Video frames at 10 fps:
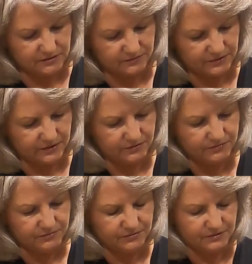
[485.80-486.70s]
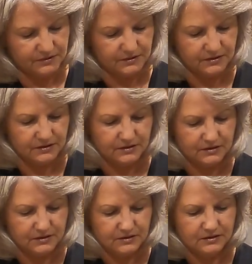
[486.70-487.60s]
there we go.
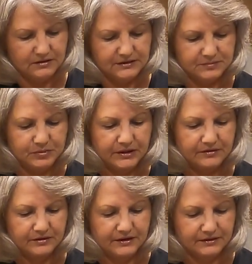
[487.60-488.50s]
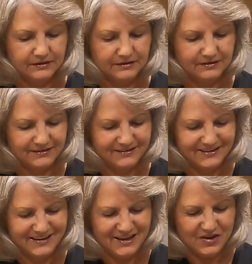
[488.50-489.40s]
This pleather can
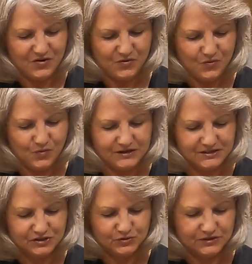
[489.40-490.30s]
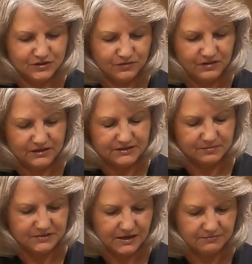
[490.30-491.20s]
want to do its own thing
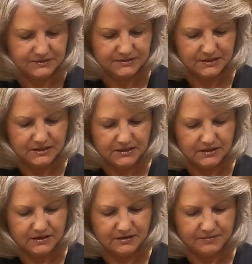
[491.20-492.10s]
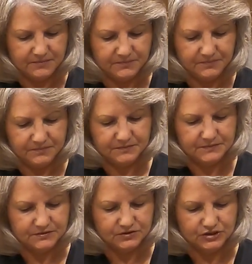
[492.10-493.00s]
sometimes.
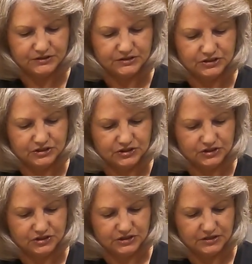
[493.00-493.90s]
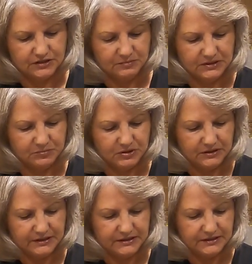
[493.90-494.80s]
So just gently
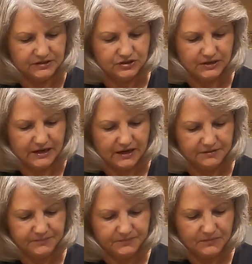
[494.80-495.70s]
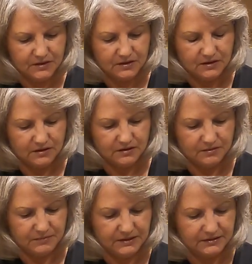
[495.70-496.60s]
manipulate it as you can.
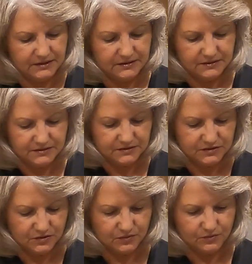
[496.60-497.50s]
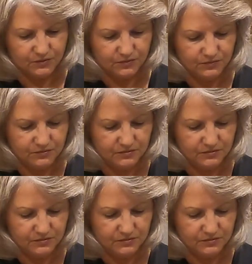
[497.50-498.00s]
And then so